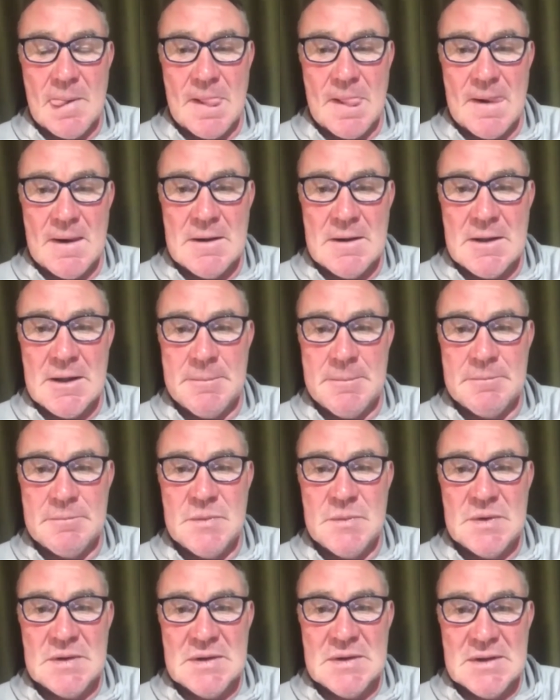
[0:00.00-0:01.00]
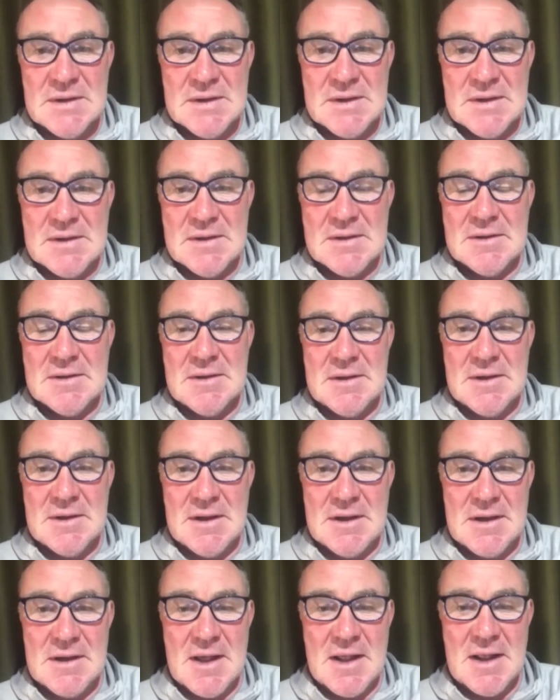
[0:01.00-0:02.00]

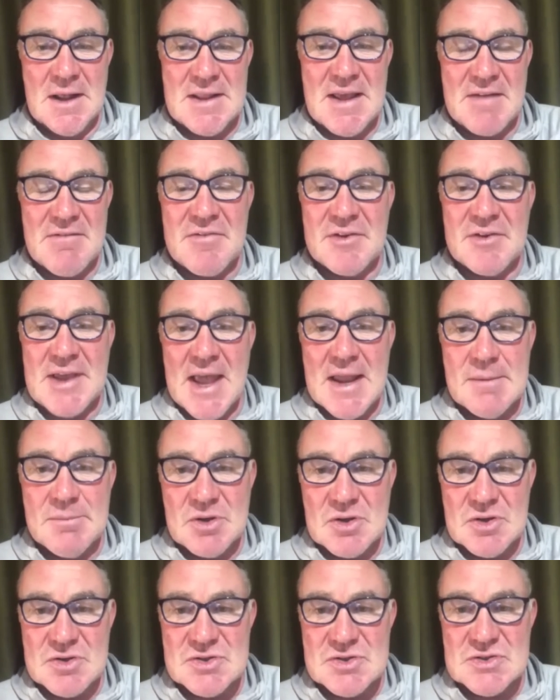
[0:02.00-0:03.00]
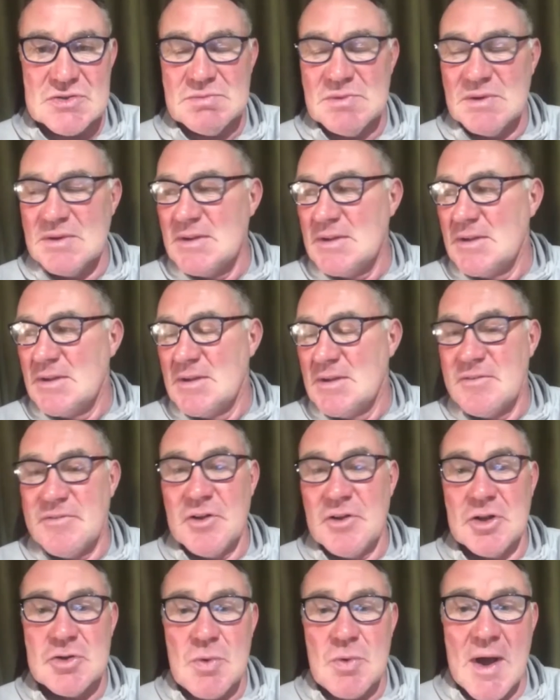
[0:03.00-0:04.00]
I'll never forget it because
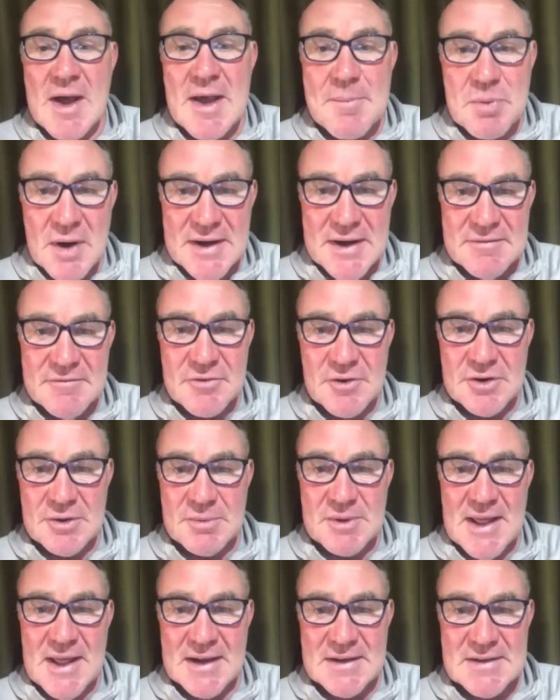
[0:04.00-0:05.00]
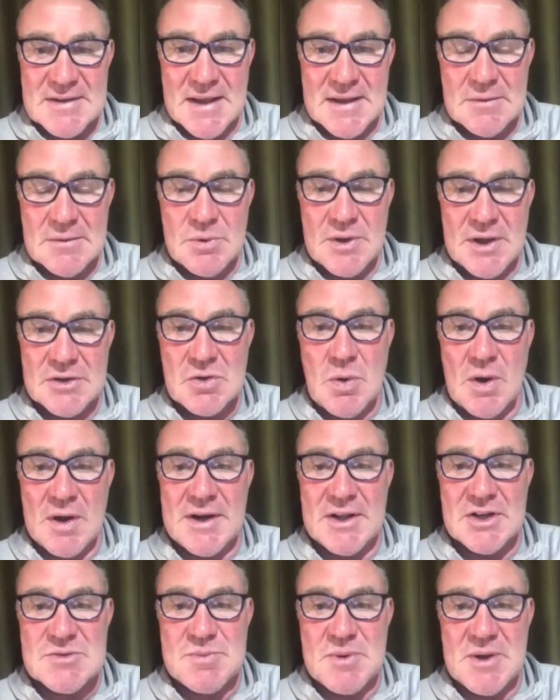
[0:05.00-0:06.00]
Phil Dwyer played in front of me that day. We had quite
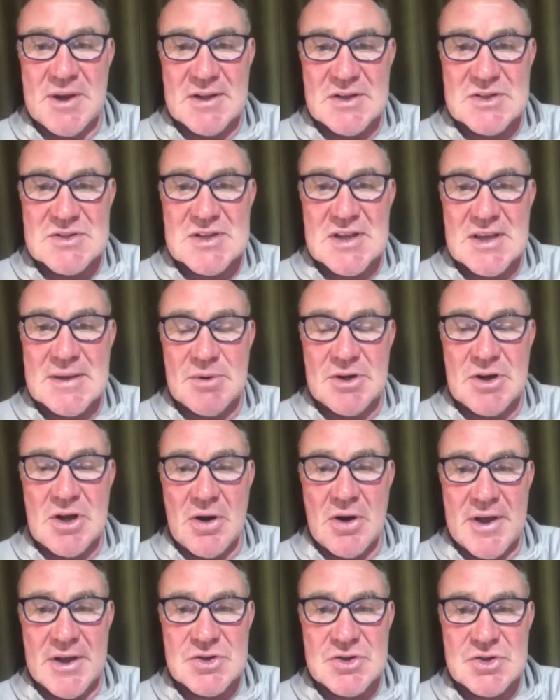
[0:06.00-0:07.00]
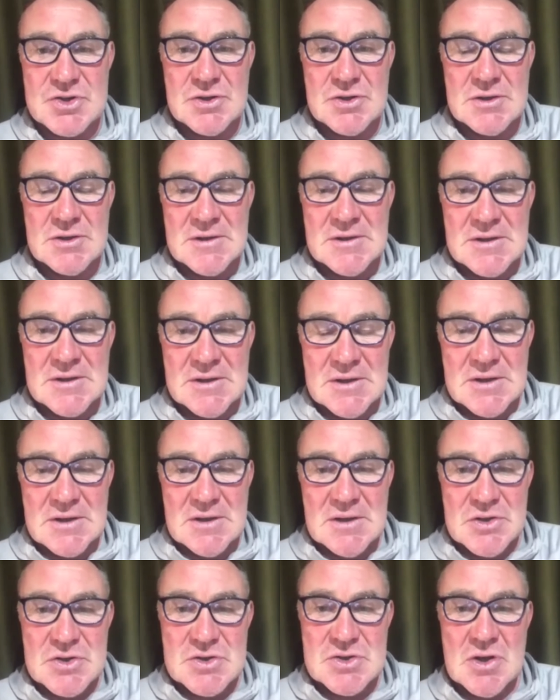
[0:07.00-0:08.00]
an experienced team at Norwich,
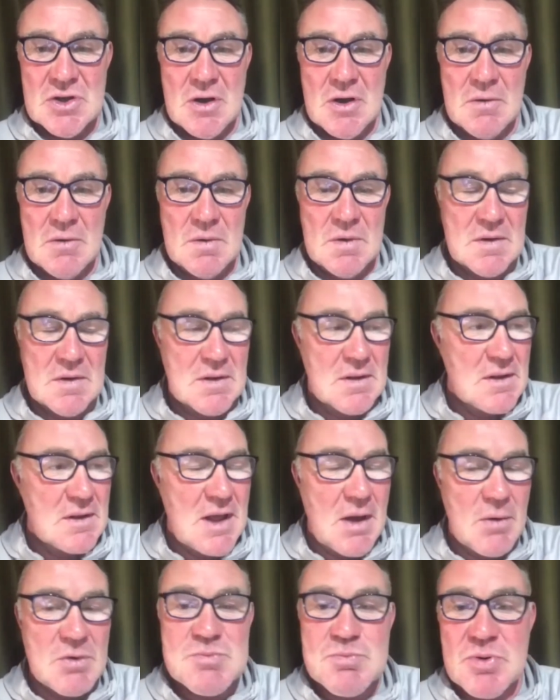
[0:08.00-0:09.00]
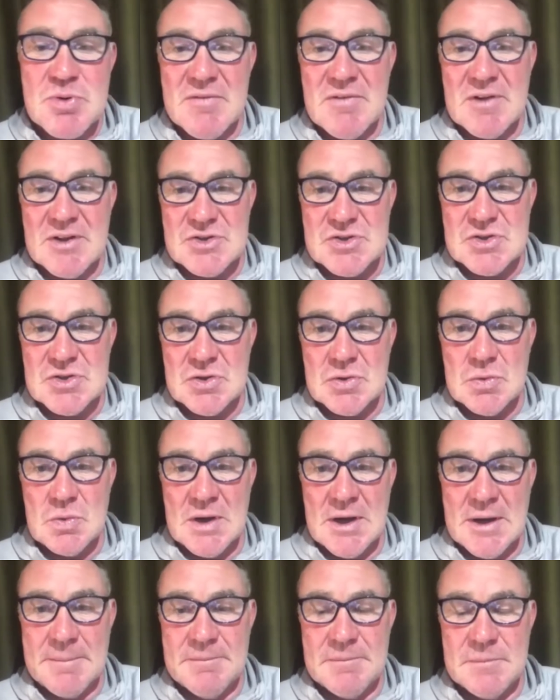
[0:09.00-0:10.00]
so I was privileged
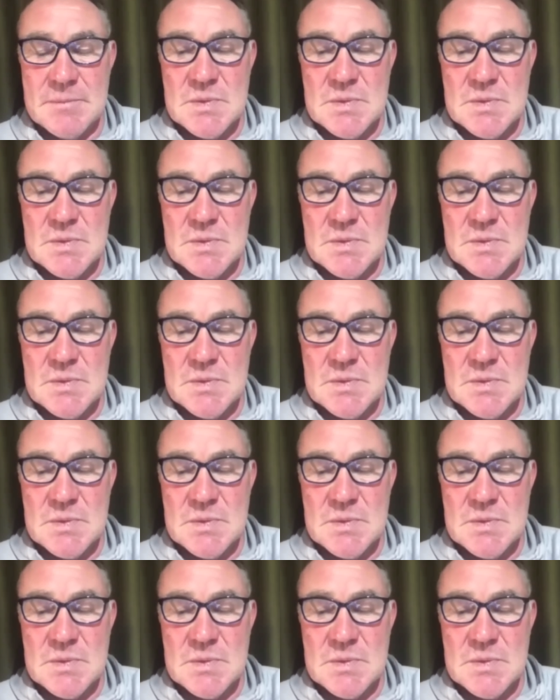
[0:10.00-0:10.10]
to